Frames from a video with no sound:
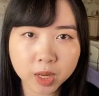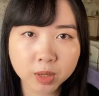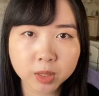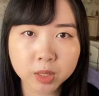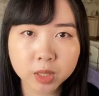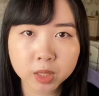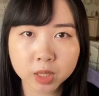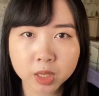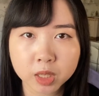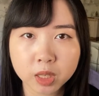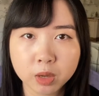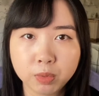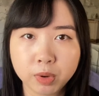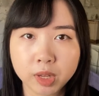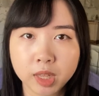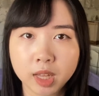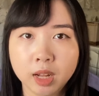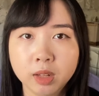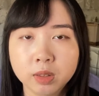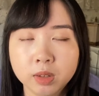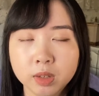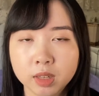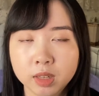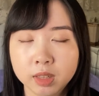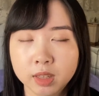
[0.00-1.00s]
was just gonna wait out
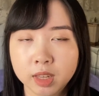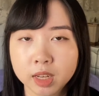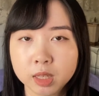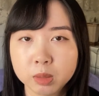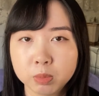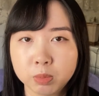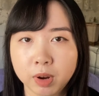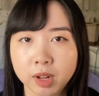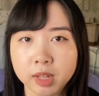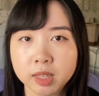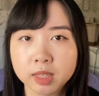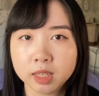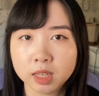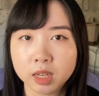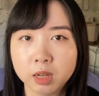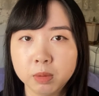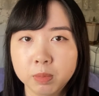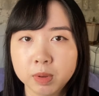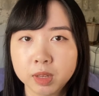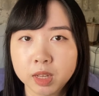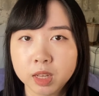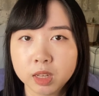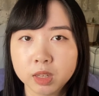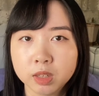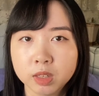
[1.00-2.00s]
until the next brand sale
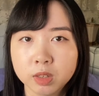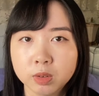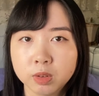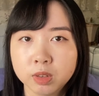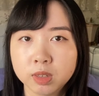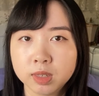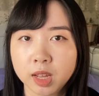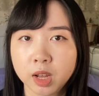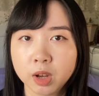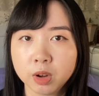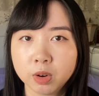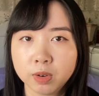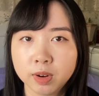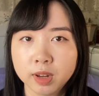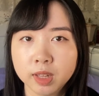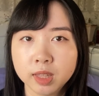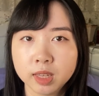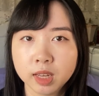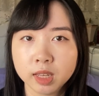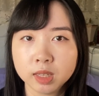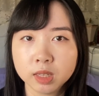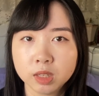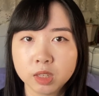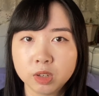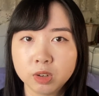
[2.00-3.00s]
because StyleKorean
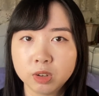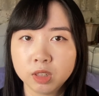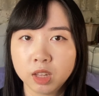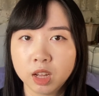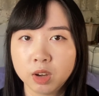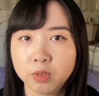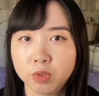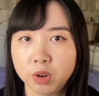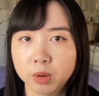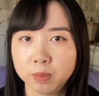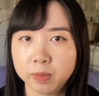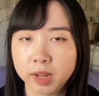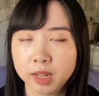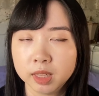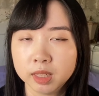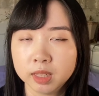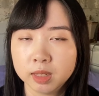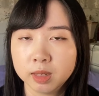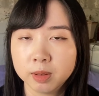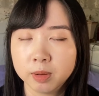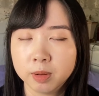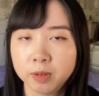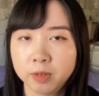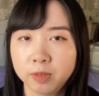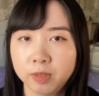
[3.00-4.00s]
tends to do a lot of Roman
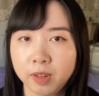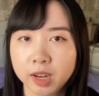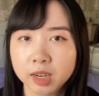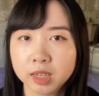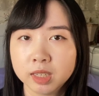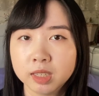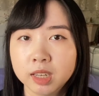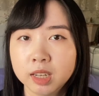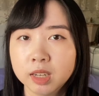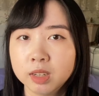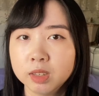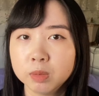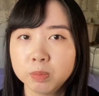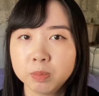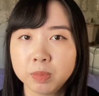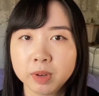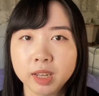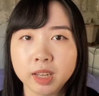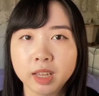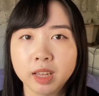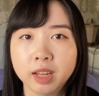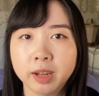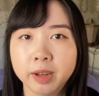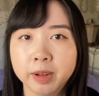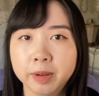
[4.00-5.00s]
flash sales,
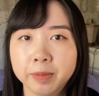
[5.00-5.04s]
but